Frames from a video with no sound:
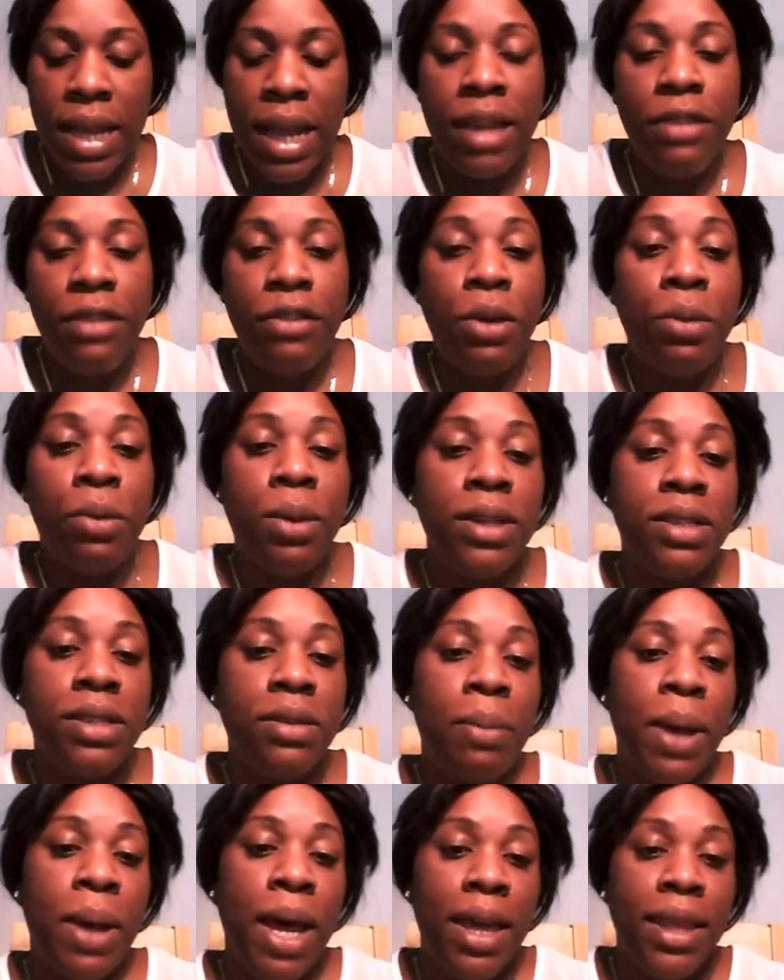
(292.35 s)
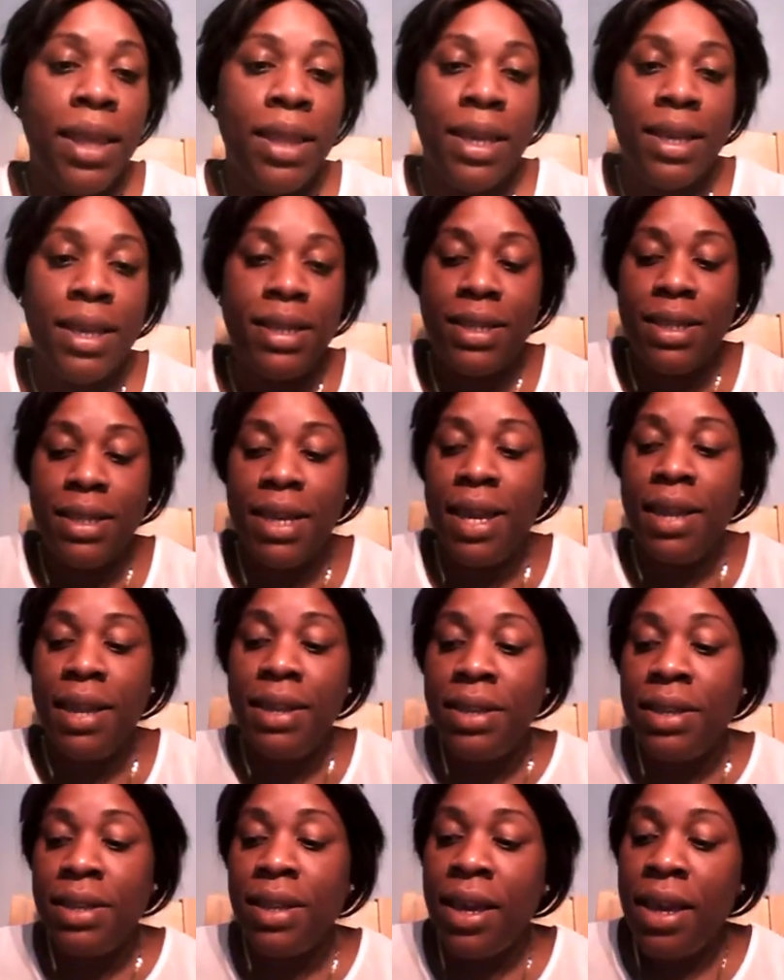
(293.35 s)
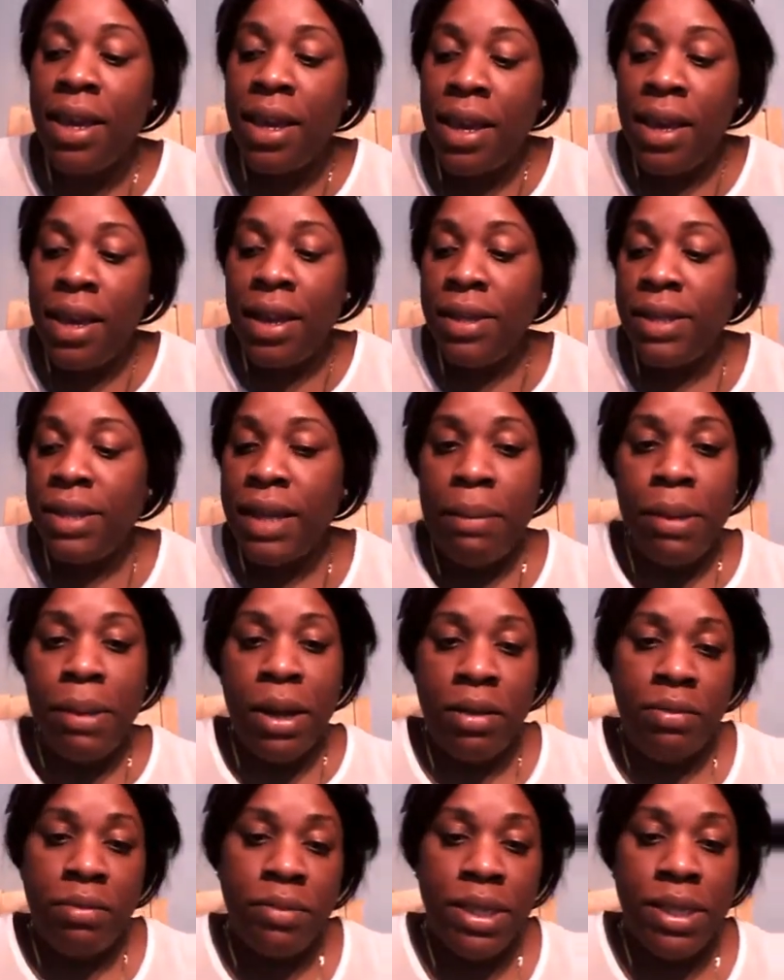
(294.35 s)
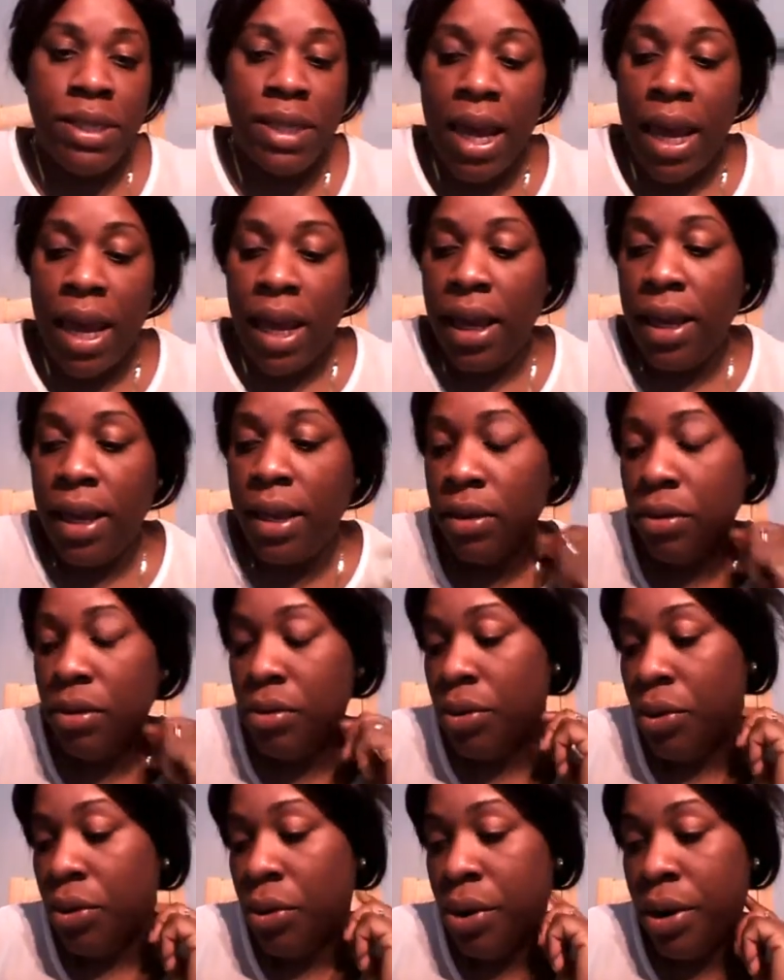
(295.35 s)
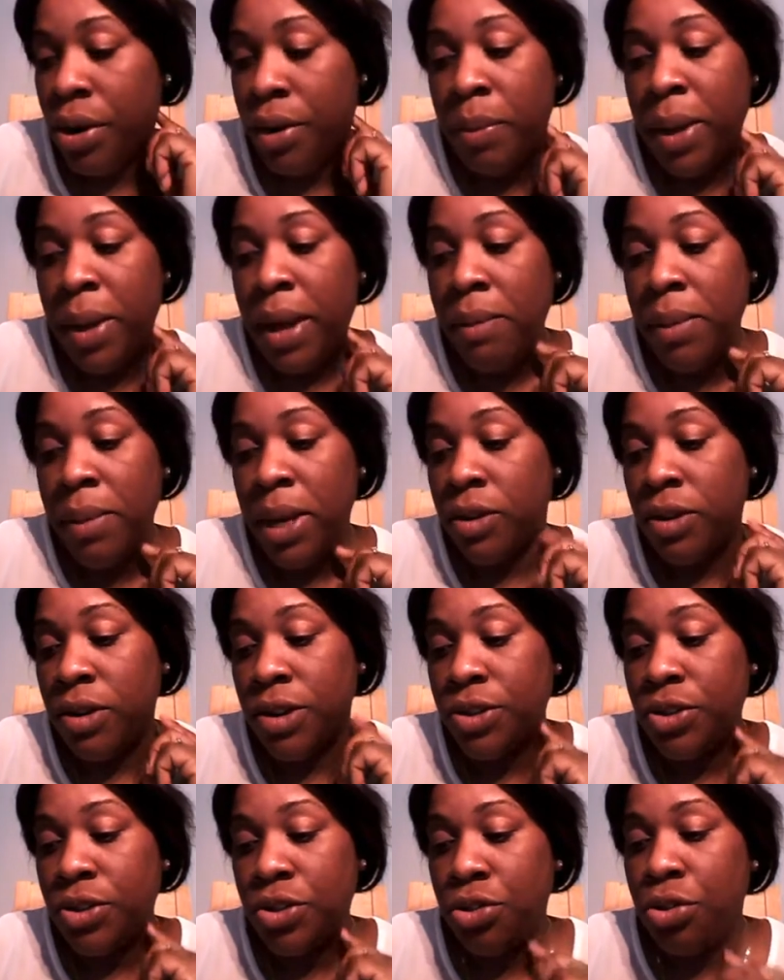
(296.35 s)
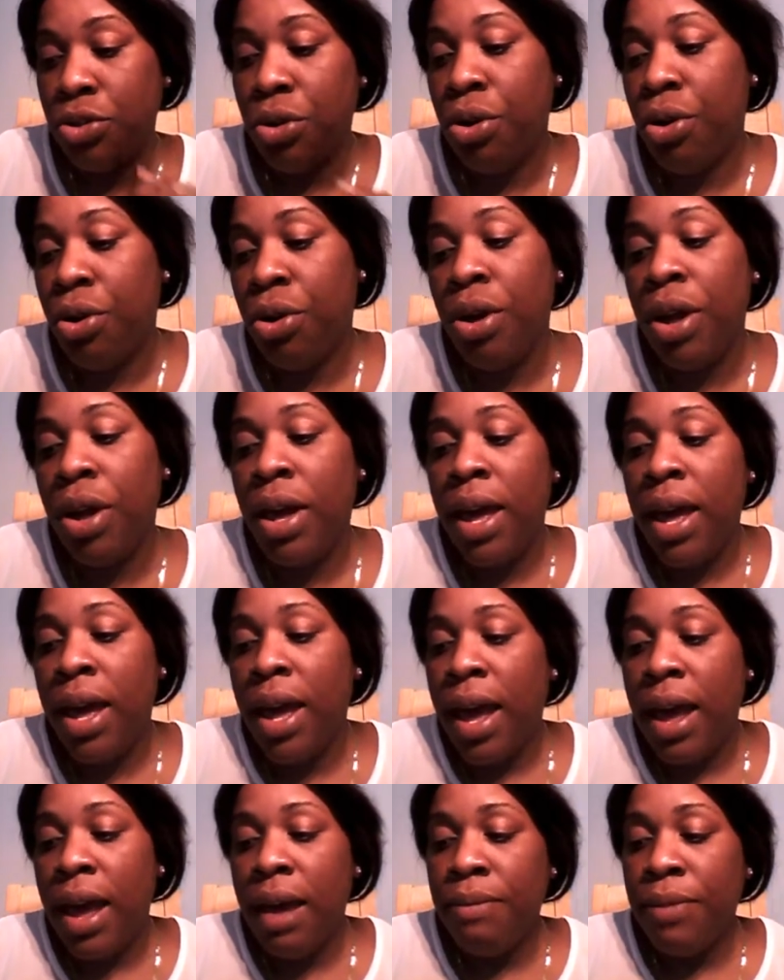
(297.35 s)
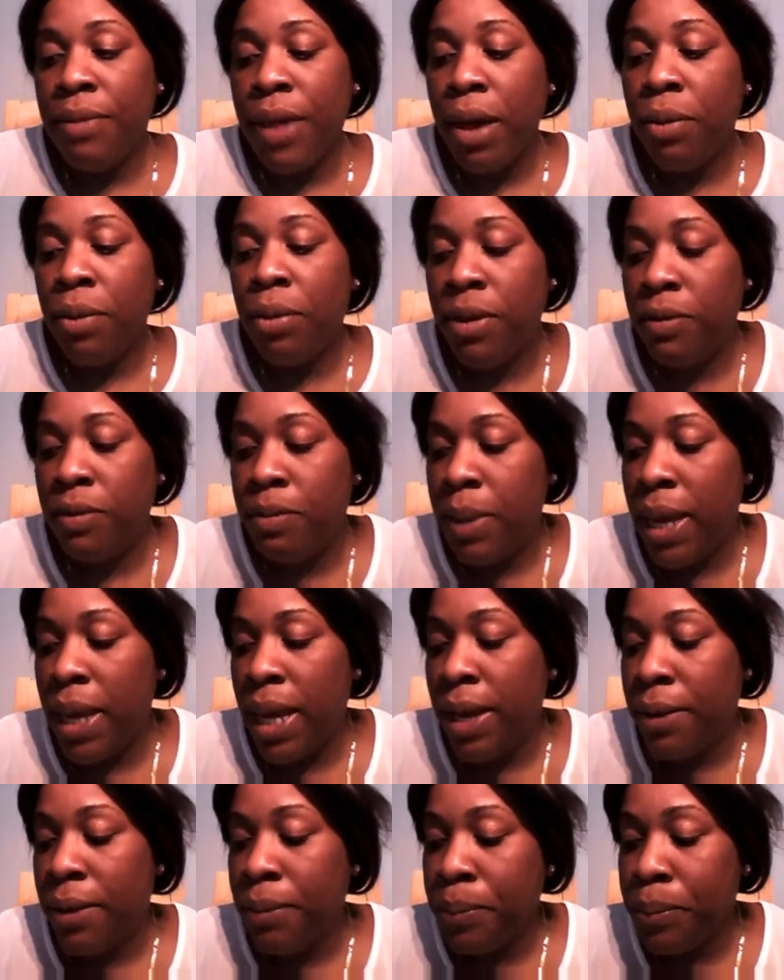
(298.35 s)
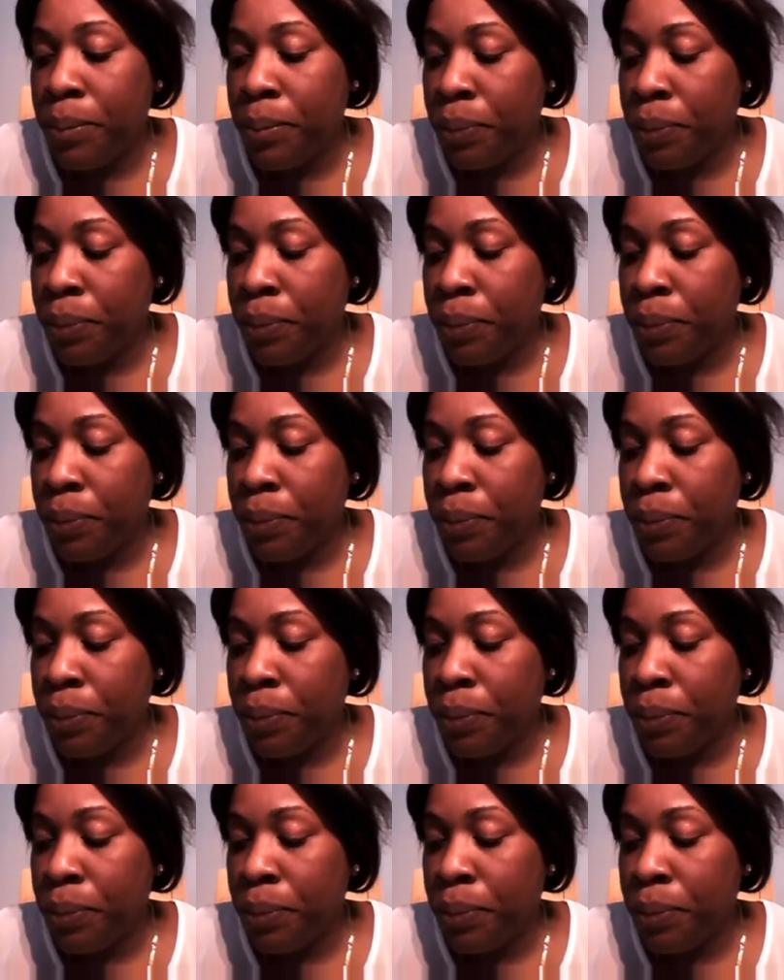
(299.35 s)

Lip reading: And if you were to buy this in Debenhams, say, or Bare Minerals store, that would have been